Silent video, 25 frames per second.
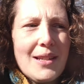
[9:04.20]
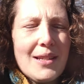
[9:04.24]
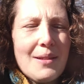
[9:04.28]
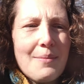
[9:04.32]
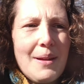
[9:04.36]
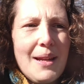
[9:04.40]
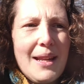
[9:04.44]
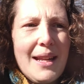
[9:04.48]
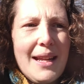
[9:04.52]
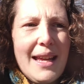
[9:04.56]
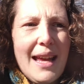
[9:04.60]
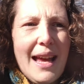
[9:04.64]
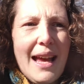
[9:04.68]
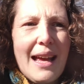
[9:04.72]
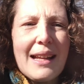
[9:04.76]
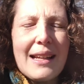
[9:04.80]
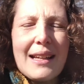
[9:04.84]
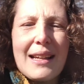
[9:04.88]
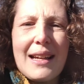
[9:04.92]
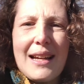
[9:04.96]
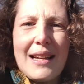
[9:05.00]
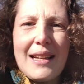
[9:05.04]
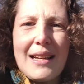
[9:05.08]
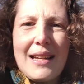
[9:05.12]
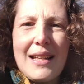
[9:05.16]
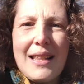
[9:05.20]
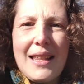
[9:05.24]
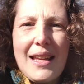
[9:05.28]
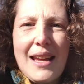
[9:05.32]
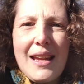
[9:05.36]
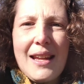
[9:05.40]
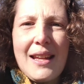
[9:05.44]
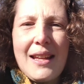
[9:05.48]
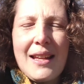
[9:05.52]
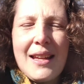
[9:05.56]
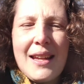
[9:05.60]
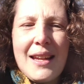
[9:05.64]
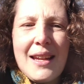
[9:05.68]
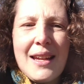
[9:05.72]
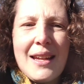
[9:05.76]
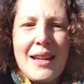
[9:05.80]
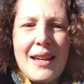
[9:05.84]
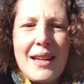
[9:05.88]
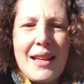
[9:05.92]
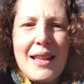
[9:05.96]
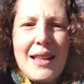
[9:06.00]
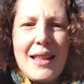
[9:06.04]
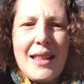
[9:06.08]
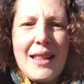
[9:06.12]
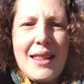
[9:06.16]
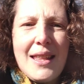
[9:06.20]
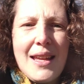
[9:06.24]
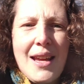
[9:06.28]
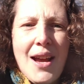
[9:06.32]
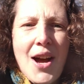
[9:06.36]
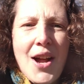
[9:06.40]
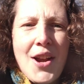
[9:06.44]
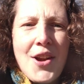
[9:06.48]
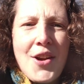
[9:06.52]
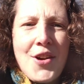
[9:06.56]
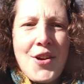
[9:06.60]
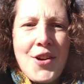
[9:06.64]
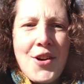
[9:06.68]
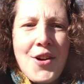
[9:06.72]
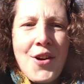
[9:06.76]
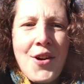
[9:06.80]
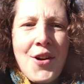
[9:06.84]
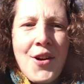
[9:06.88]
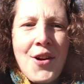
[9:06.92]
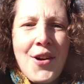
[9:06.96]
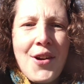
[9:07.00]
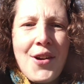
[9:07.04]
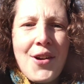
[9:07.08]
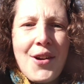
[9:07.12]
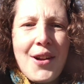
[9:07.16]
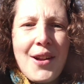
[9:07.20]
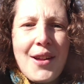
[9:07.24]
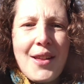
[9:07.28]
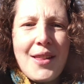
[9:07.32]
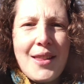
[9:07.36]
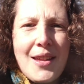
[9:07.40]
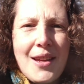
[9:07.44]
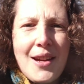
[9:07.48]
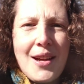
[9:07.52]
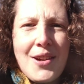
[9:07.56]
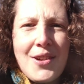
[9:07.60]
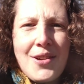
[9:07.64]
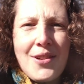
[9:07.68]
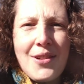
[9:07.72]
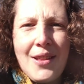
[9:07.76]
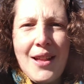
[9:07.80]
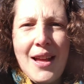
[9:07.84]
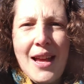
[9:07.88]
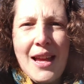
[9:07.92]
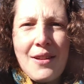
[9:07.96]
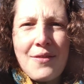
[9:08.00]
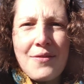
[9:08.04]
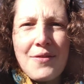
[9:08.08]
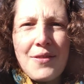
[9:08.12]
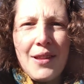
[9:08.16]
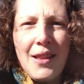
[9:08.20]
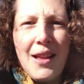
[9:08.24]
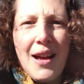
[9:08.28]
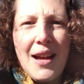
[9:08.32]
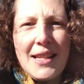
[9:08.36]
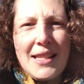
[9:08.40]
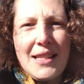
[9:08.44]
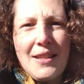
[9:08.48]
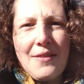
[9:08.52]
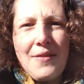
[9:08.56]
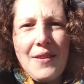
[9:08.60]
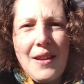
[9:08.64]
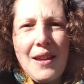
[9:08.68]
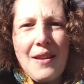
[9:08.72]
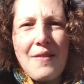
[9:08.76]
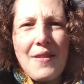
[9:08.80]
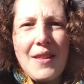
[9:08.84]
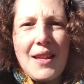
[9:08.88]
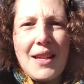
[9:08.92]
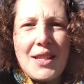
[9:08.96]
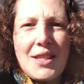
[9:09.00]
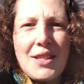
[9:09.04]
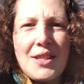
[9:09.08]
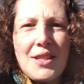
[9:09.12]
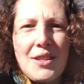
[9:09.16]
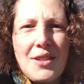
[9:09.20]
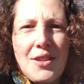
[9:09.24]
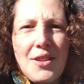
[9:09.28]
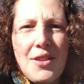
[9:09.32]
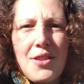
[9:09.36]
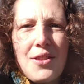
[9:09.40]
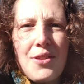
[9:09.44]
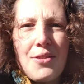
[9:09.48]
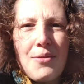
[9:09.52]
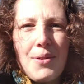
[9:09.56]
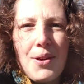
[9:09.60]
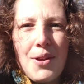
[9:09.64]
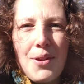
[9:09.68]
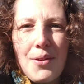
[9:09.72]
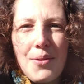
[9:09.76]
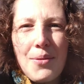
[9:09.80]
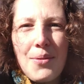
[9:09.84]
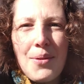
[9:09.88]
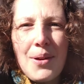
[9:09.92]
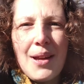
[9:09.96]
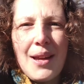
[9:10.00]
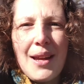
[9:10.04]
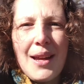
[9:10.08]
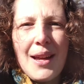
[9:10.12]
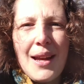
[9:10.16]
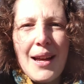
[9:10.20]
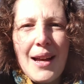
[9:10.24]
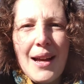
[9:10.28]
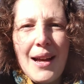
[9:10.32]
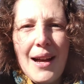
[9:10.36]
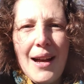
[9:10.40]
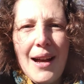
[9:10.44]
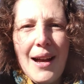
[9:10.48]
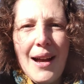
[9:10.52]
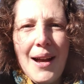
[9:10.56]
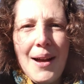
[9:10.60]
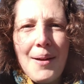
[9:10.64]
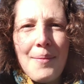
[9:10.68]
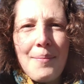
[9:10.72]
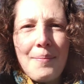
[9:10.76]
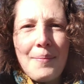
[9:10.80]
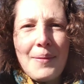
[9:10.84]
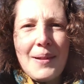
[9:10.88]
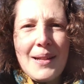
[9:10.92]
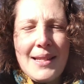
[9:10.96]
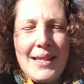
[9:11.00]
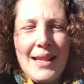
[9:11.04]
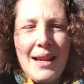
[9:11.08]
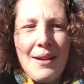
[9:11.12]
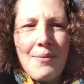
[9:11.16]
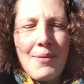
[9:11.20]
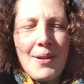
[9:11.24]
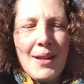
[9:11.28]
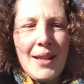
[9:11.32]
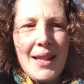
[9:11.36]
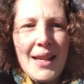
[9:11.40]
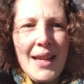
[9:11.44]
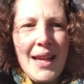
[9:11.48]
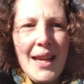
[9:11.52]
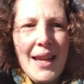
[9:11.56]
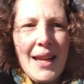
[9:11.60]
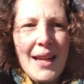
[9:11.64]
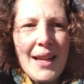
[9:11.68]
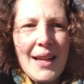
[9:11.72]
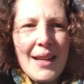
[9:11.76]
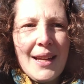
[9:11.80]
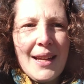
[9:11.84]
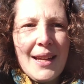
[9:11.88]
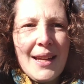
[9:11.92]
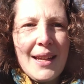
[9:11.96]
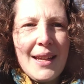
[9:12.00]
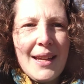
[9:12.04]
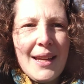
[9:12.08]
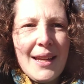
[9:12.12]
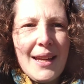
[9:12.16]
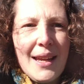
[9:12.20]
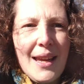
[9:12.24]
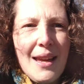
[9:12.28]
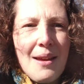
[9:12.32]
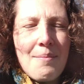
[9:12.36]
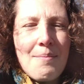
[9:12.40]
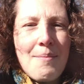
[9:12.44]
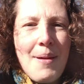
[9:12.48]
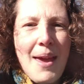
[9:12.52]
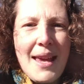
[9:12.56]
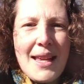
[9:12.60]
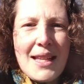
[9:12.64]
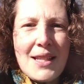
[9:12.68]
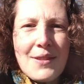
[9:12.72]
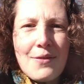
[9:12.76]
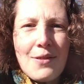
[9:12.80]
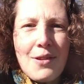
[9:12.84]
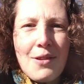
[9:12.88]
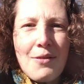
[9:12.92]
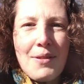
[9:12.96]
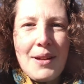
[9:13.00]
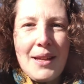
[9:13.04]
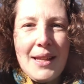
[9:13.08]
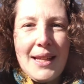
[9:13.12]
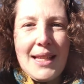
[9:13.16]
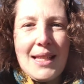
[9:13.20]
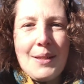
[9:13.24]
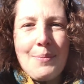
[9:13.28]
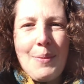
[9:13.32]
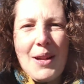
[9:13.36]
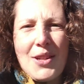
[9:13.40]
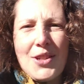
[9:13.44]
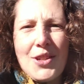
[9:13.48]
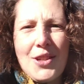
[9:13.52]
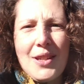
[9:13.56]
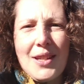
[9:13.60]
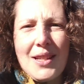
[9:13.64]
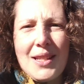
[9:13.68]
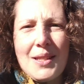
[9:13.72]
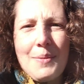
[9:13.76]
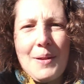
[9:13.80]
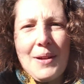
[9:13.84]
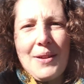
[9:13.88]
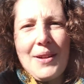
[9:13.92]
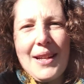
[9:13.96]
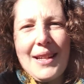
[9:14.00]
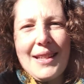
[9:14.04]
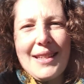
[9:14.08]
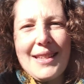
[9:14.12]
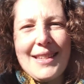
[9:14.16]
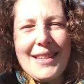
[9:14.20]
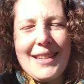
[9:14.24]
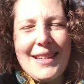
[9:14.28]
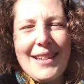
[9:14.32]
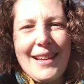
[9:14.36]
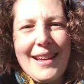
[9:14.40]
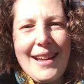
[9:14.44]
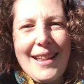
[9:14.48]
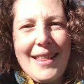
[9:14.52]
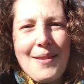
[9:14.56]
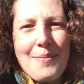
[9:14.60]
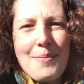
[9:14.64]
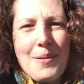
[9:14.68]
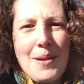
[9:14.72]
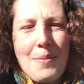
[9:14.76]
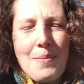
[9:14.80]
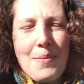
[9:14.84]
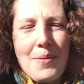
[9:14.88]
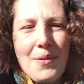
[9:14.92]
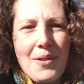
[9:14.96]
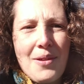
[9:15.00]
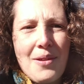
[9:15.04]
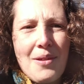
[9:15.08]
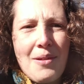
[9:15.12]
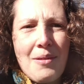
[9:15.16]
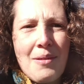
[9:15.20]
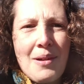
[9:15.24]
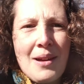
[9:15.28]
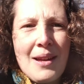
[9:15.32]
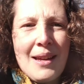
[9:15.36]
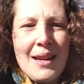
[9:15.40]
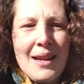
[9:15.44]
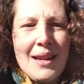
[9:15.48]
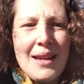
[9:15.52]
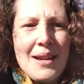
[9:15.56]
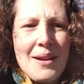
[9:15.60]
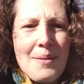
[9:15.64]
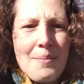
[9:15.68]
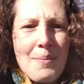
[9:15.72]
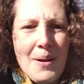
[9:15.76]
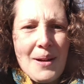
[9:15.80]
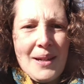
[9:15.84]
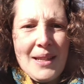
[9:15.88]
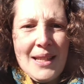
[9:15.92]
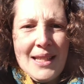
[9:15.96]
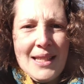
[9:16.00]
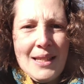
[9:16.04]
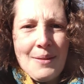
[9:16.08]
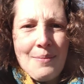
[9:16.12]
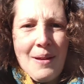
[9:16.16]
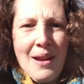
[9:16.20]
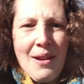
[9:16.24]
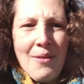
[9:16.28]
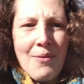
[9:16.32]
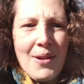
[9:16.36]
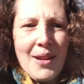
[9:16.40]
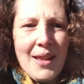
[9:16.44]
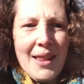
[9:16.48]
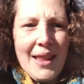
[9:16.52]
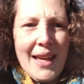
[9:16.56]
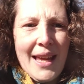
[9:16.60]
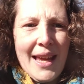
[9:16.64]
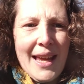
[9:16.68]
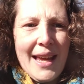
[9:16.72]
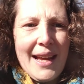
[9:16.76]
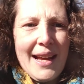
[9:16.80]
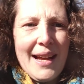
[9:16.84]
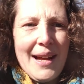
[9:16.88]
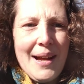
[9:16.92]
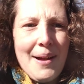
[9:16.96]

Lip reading: to me to get kind of the underlying philosophy of this through, because that really, it makes for a really special experience, and the people who participate really,